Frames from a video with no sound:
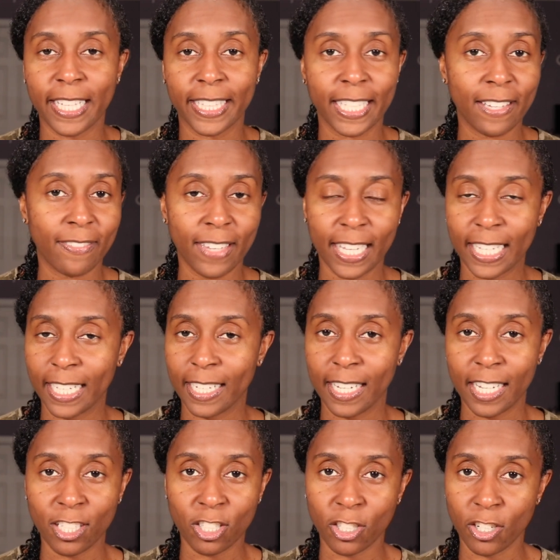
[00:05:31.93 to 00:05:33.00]
a leave-in
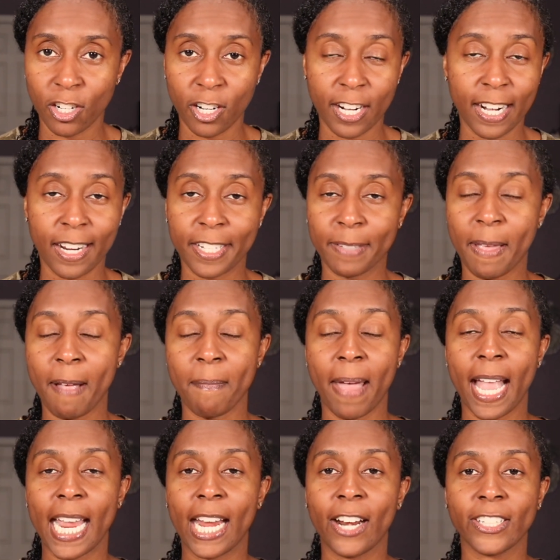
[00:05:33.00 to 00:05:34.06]
conditioner and expect
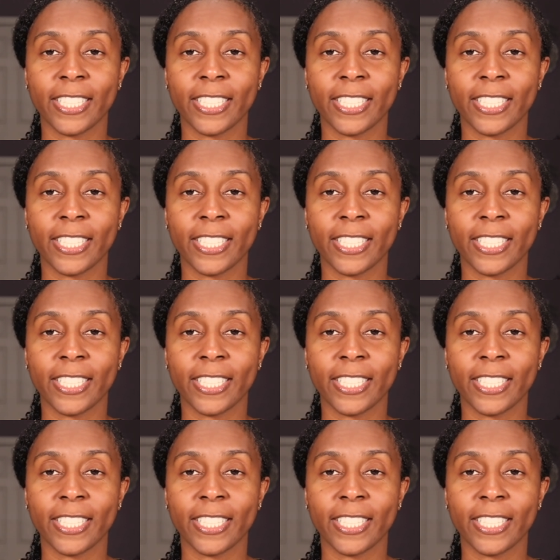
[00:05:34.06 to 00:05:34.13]
my hair